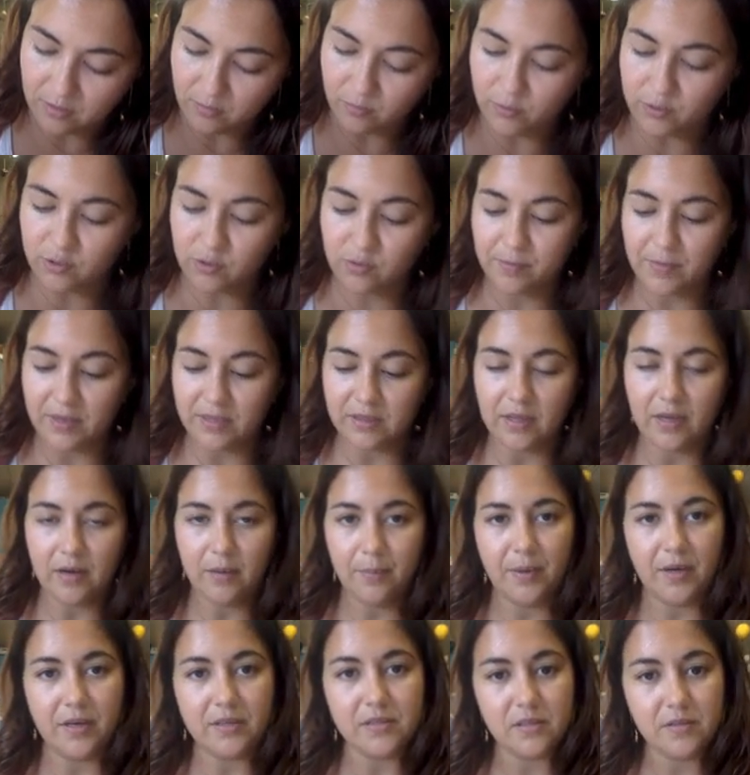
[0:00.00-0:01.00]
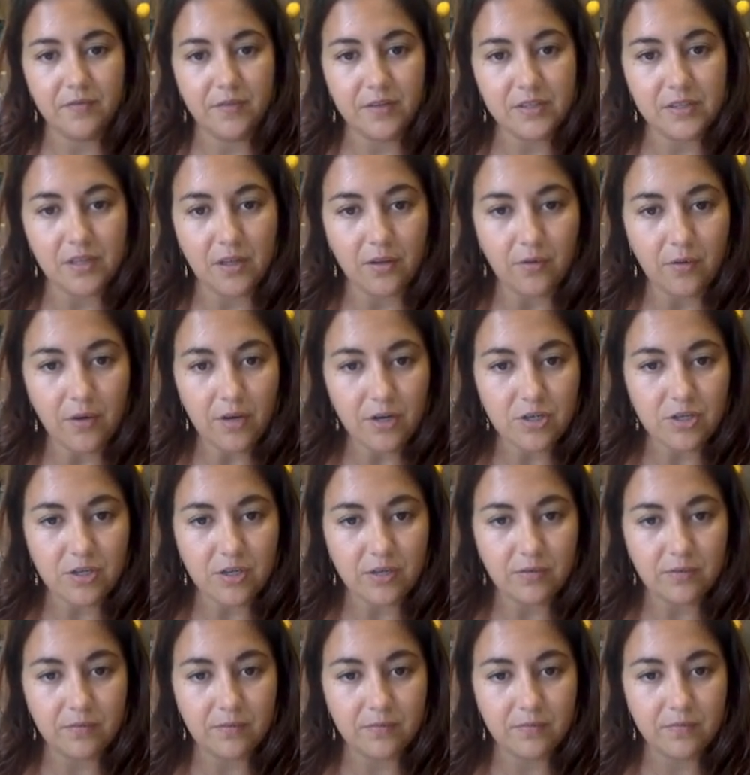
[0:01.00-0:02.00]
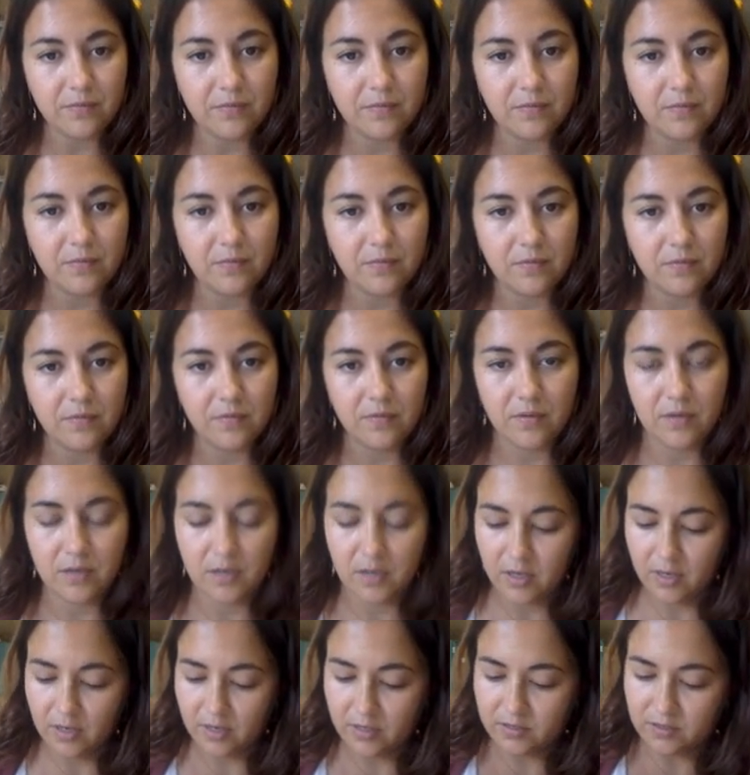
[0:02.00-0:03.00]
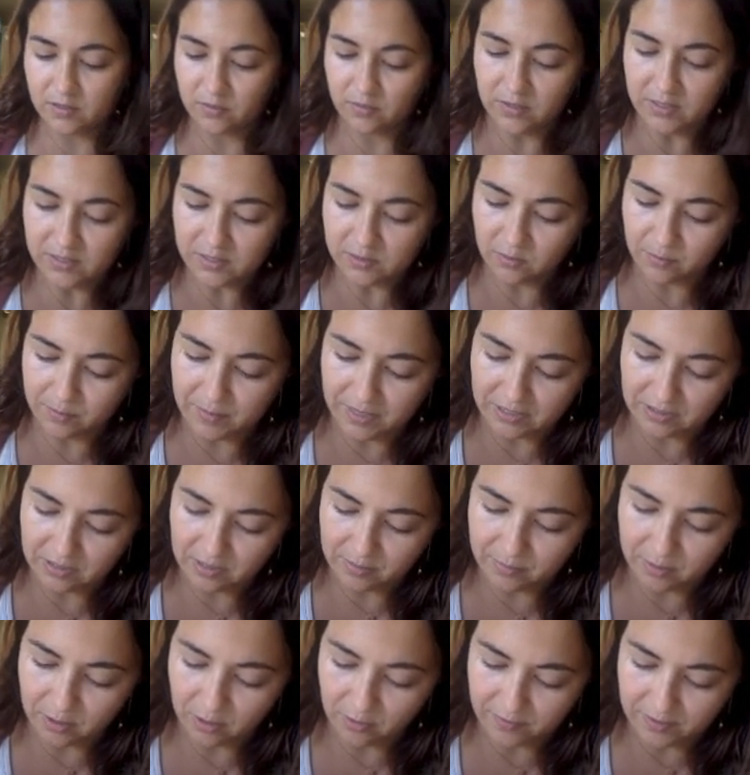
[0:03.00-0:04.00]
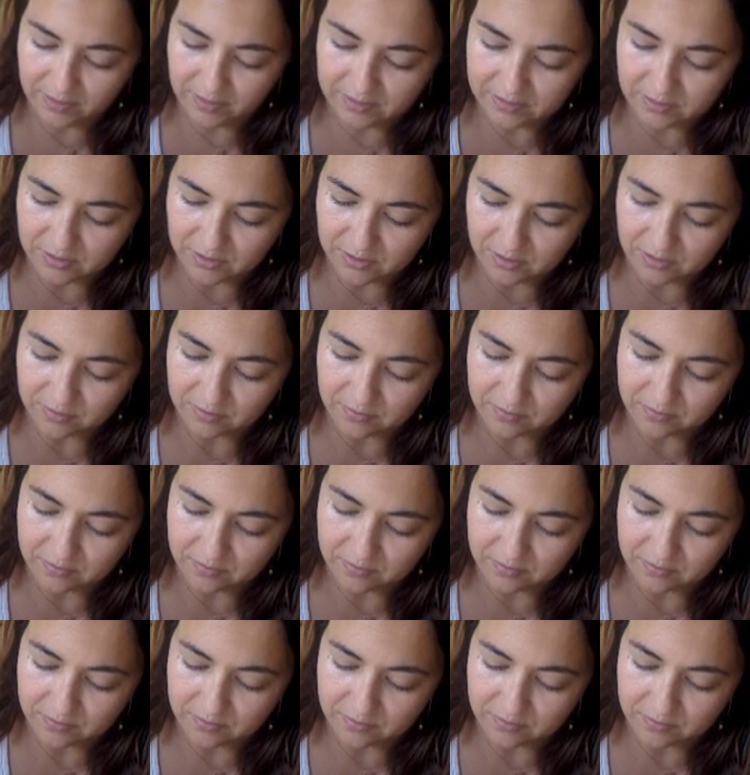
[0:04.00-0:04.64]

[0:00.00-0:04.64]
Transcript: which would make that a positive acceleration. So this would make them go faster.